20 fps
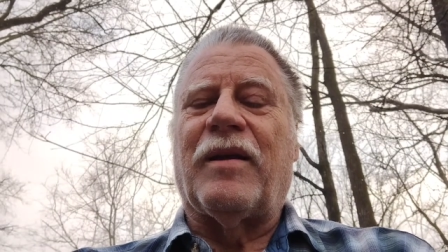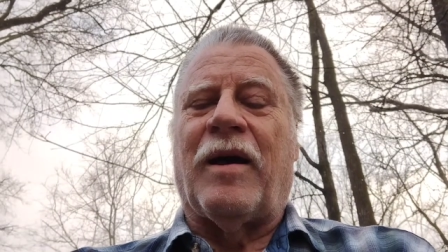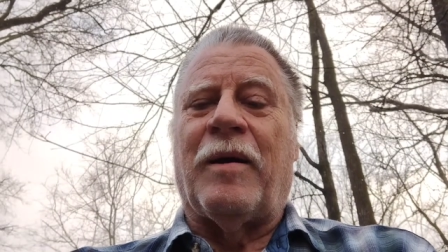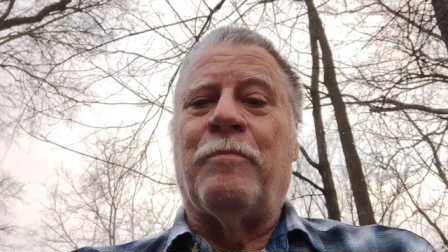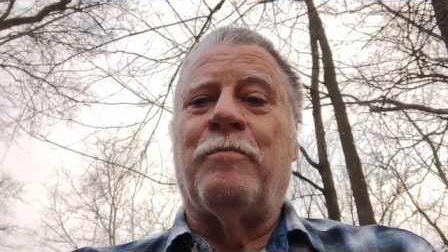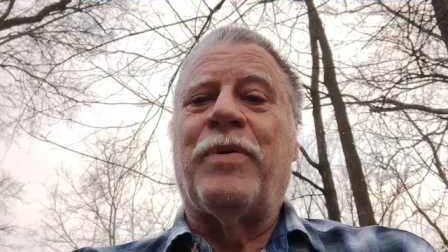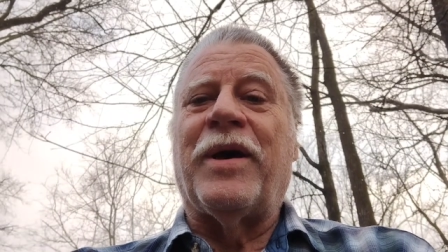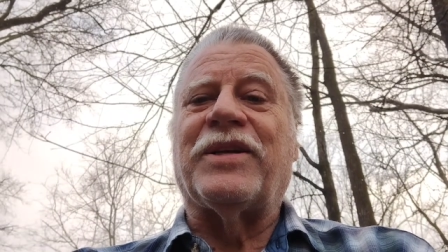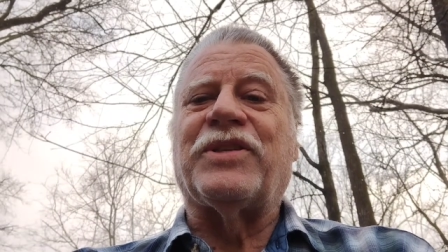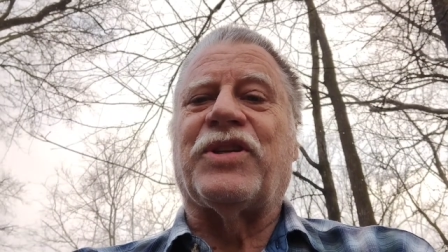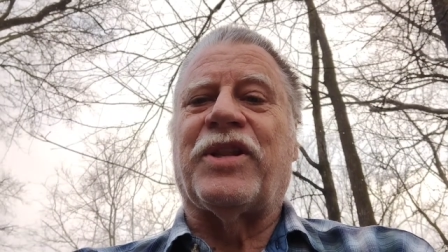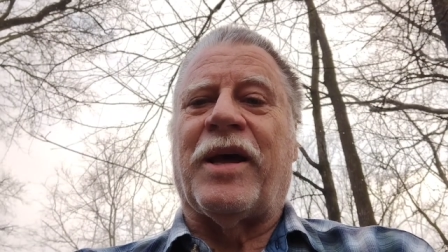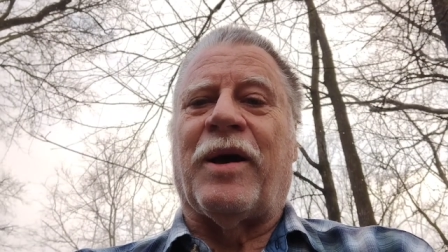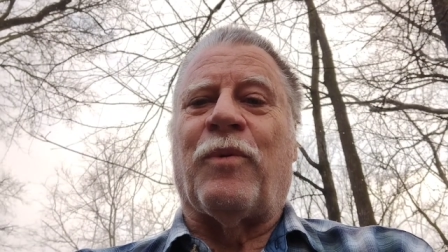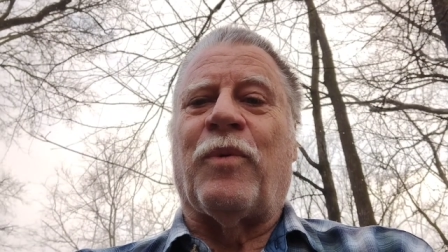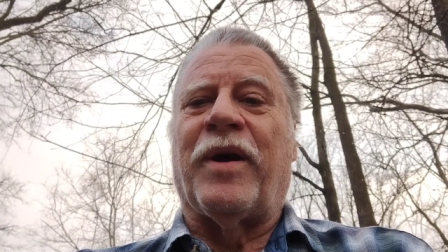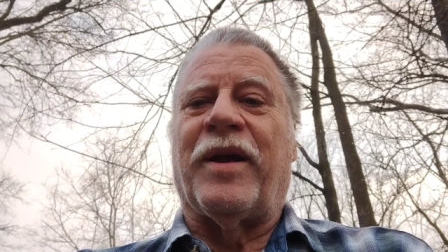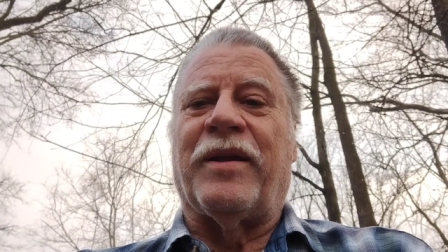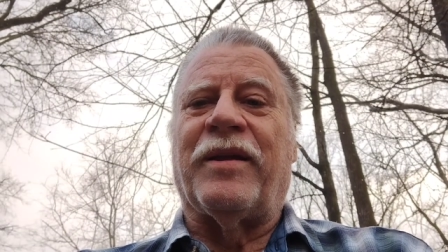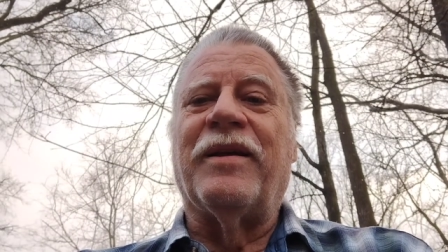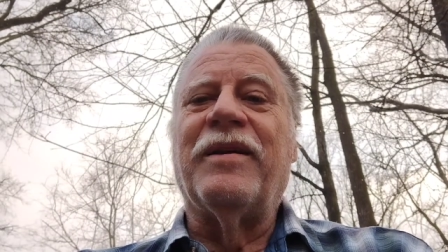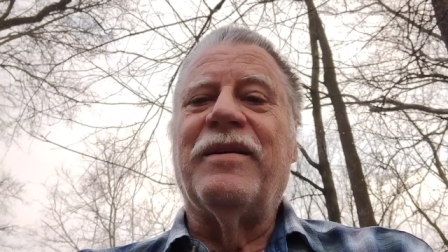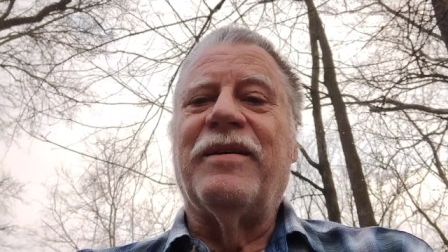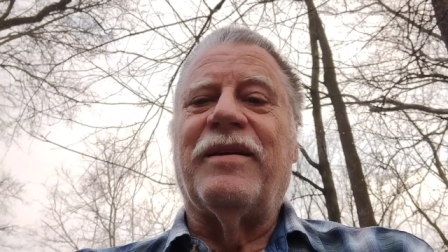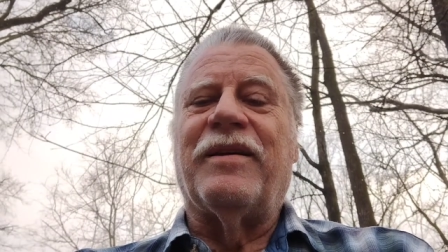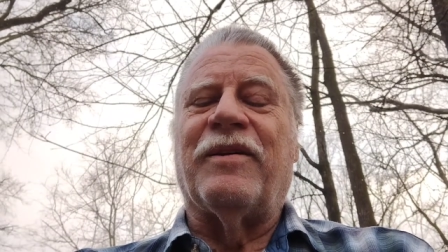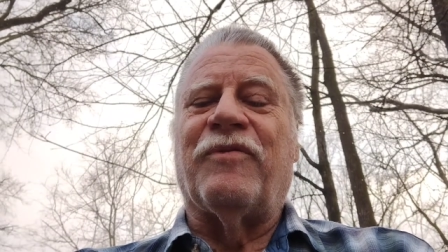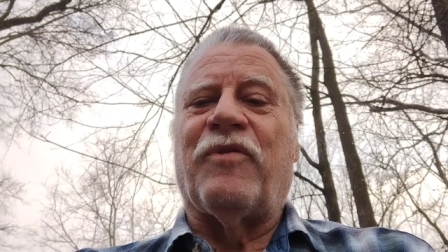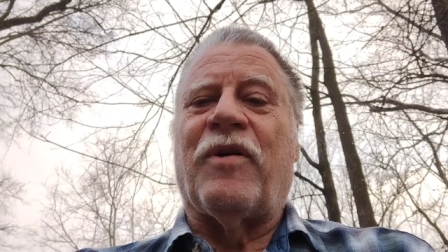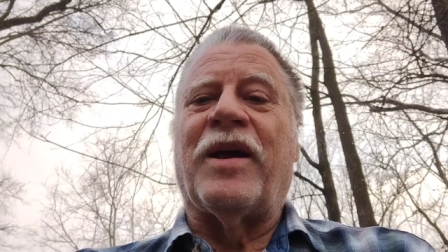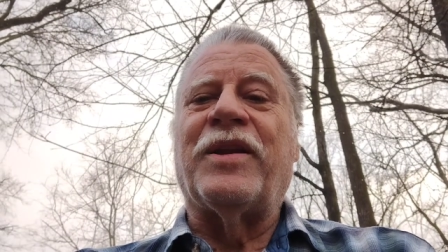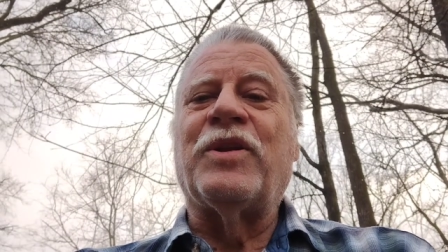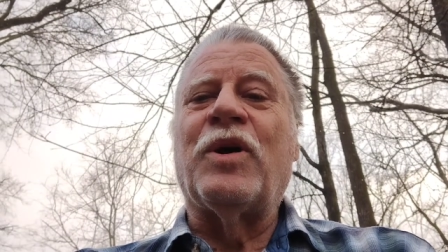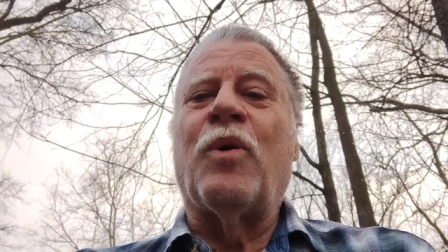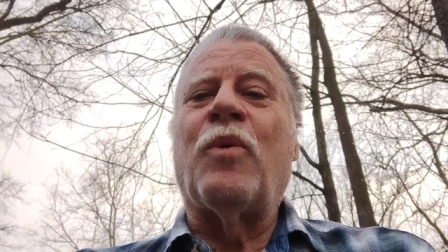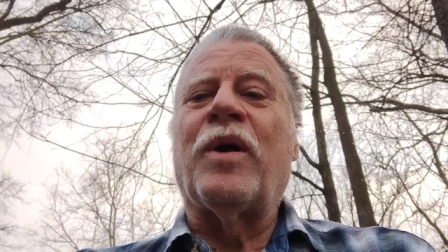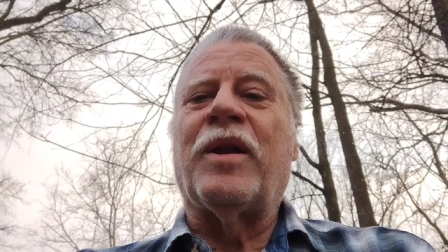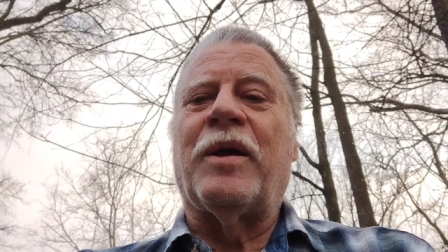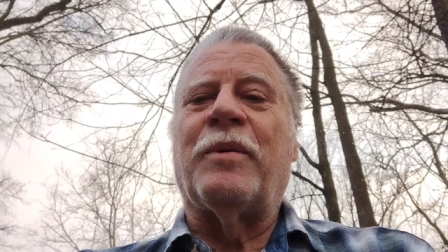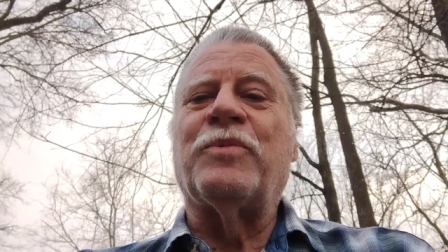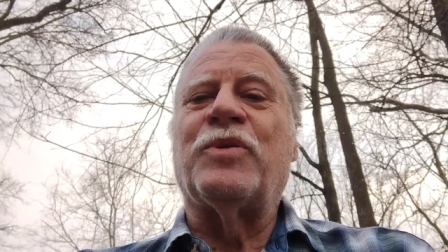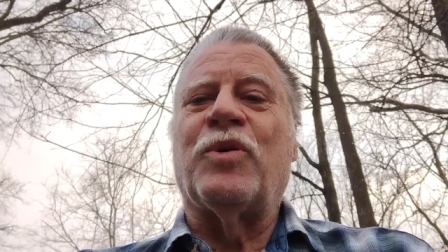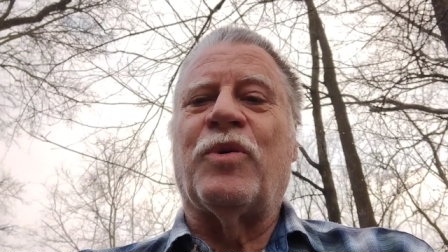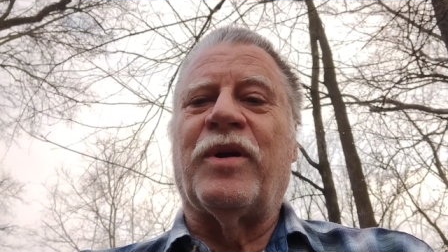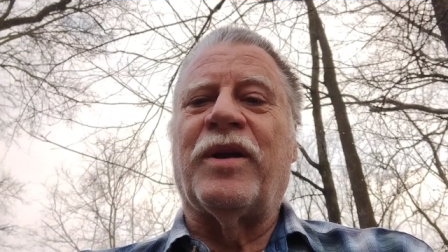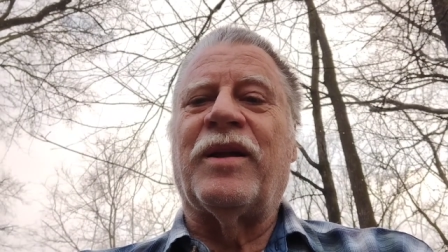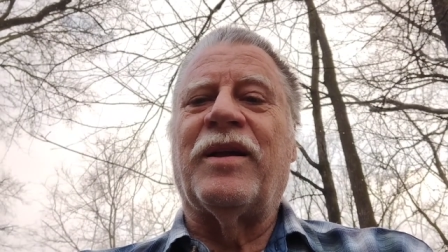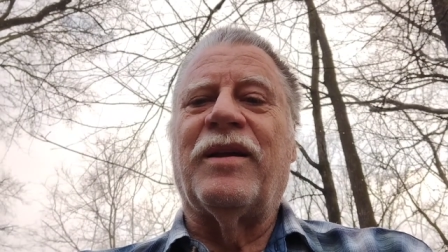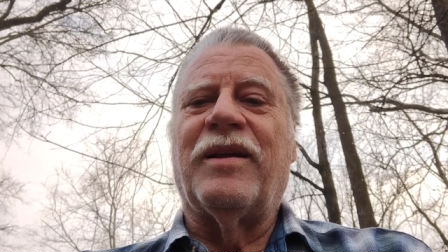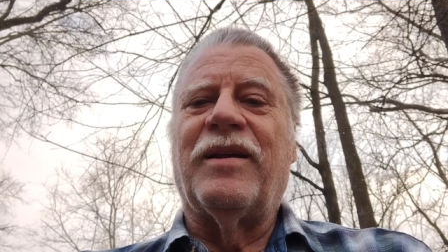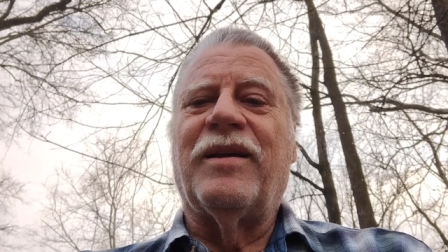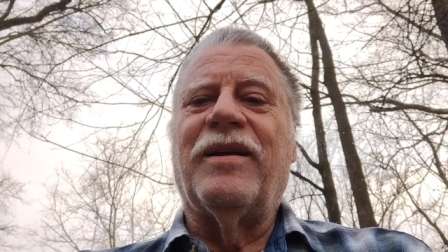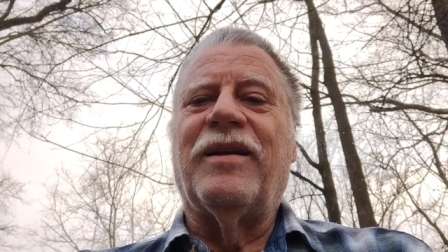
I'm best that way. If I know what I'm doing,